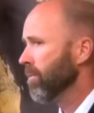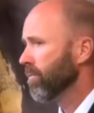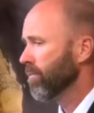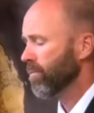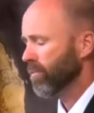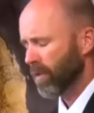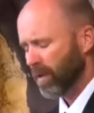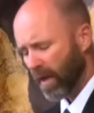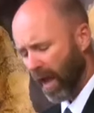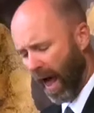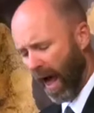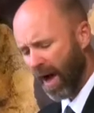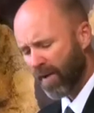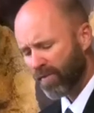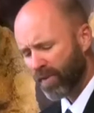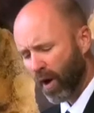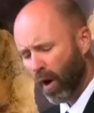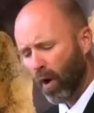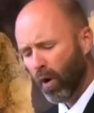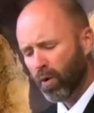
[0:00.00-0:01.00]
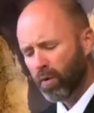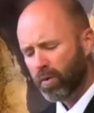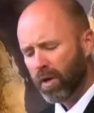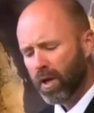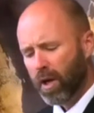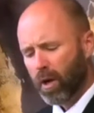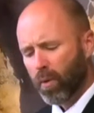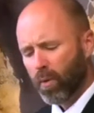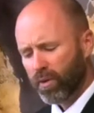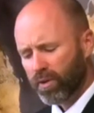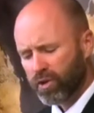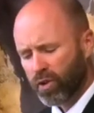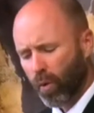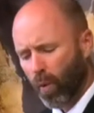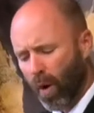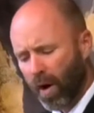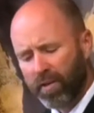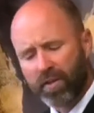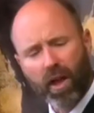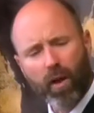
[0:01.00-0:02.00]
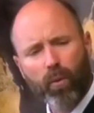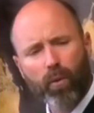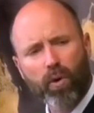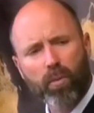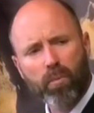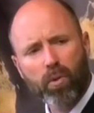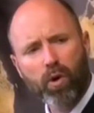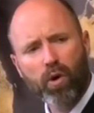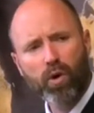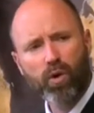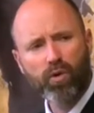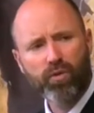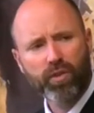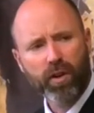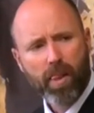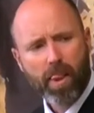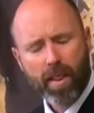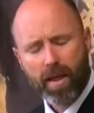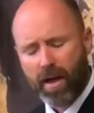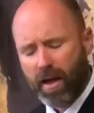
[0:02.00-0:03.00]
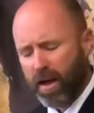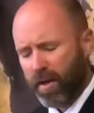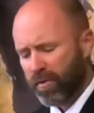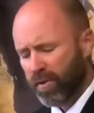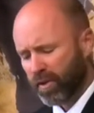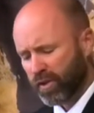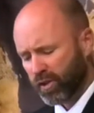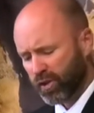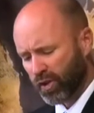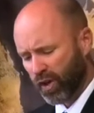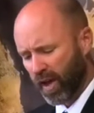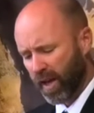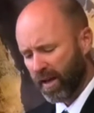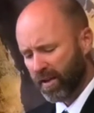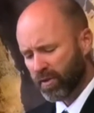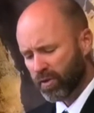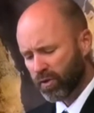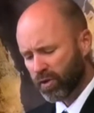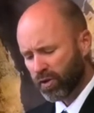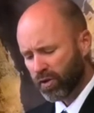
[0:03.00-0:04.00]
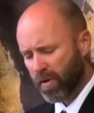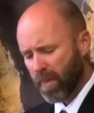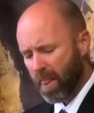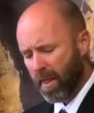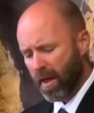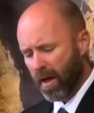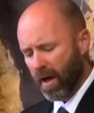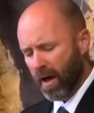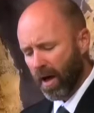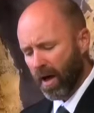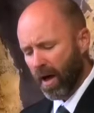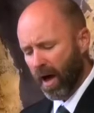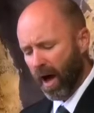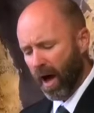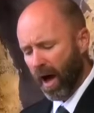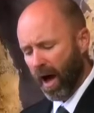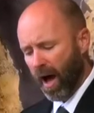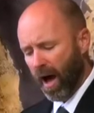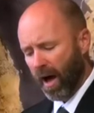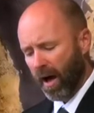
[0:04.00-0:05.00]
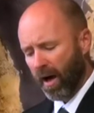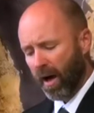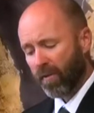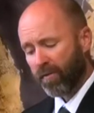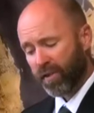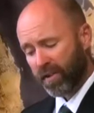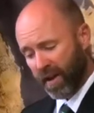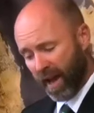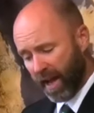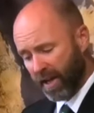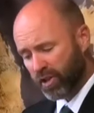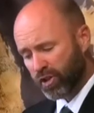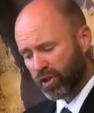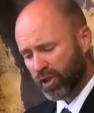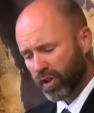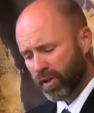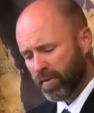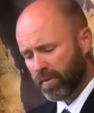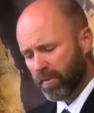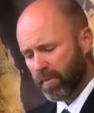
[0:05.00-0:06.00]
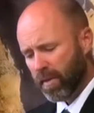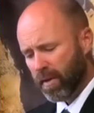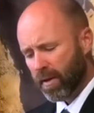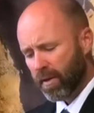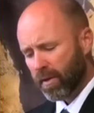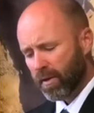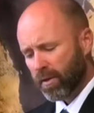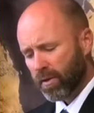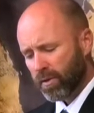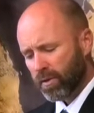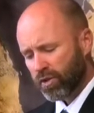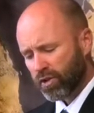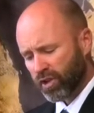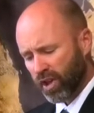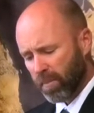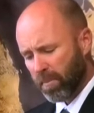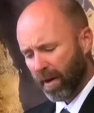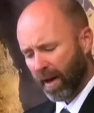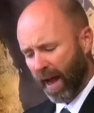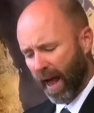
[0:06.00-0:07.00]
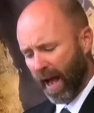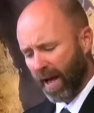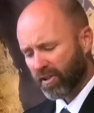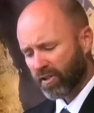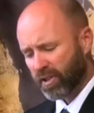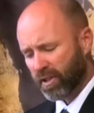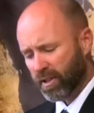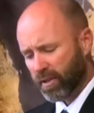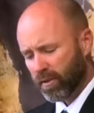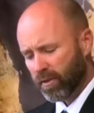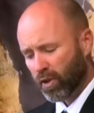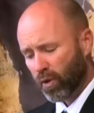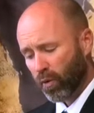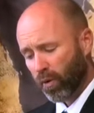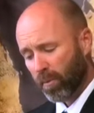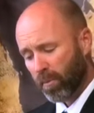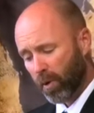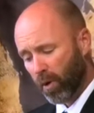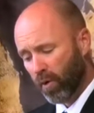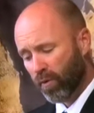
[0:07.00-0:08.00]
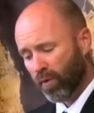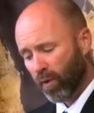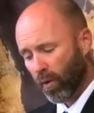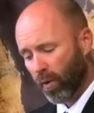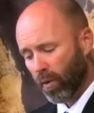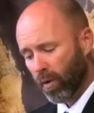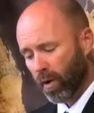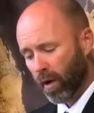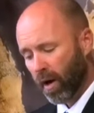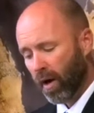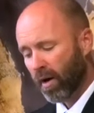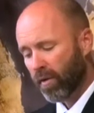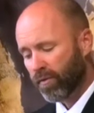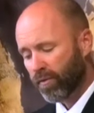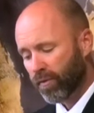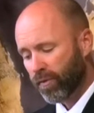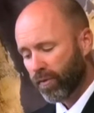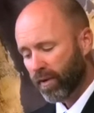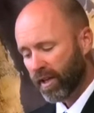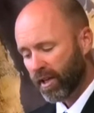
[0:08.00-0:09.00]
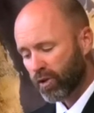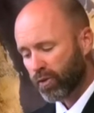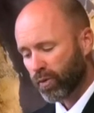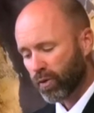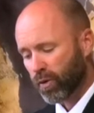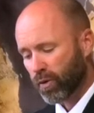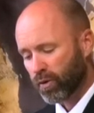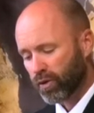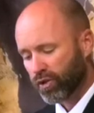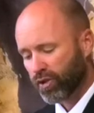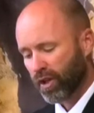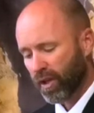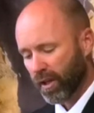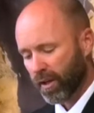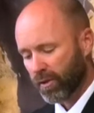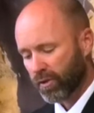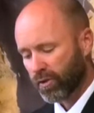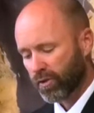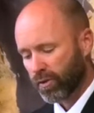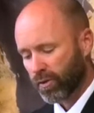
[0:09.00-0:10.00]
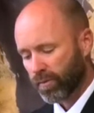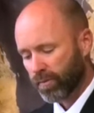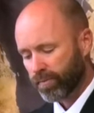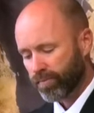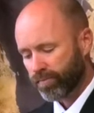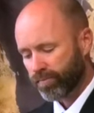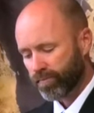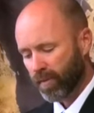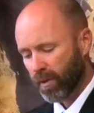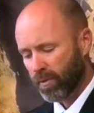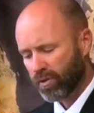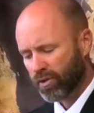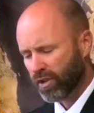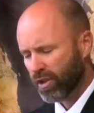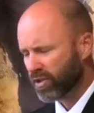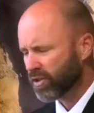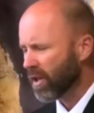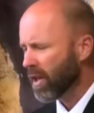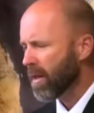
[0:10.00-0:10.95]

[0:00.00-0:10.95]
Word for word: The live goat was the one that removed the sins uh, of the nation, symbolizing the removal of Israel's sins. It was just,